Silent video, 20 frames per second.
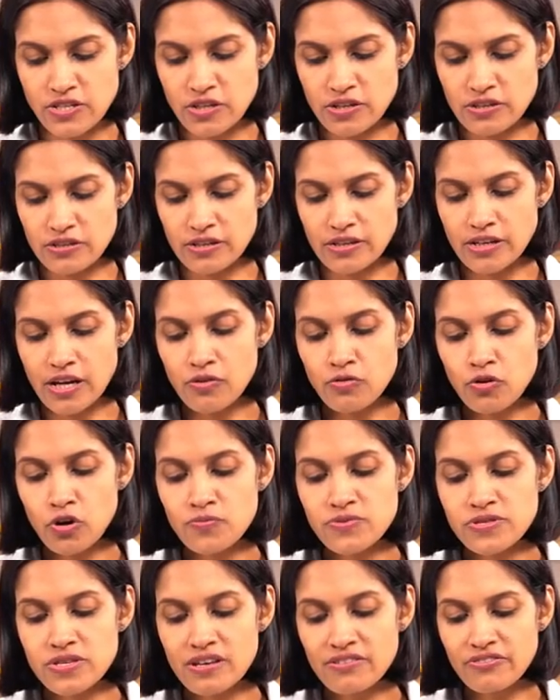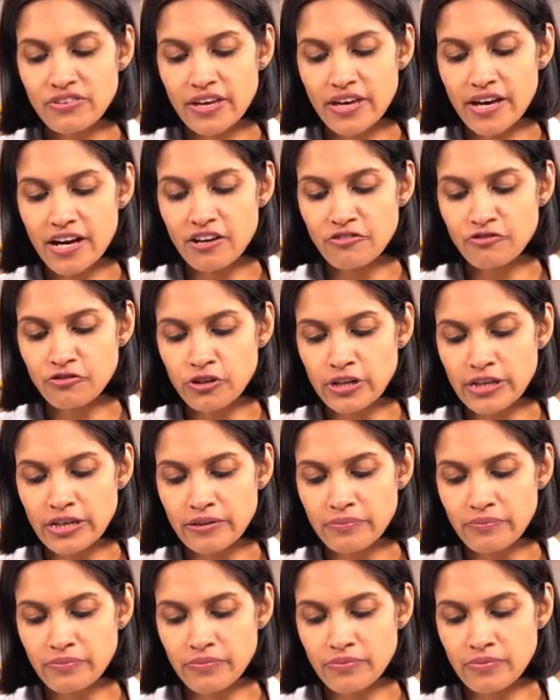children. Now observe
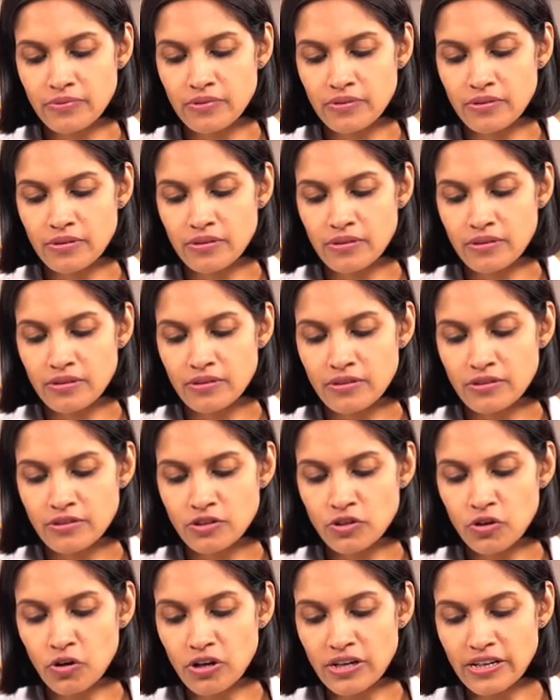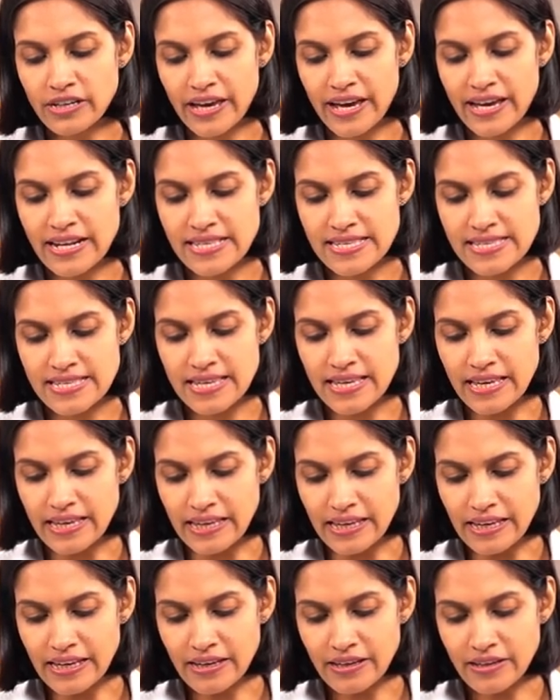carefully. You all can
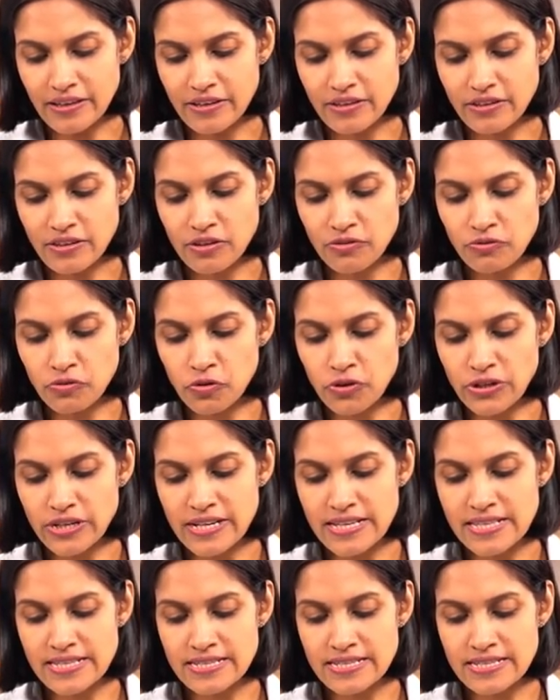see the water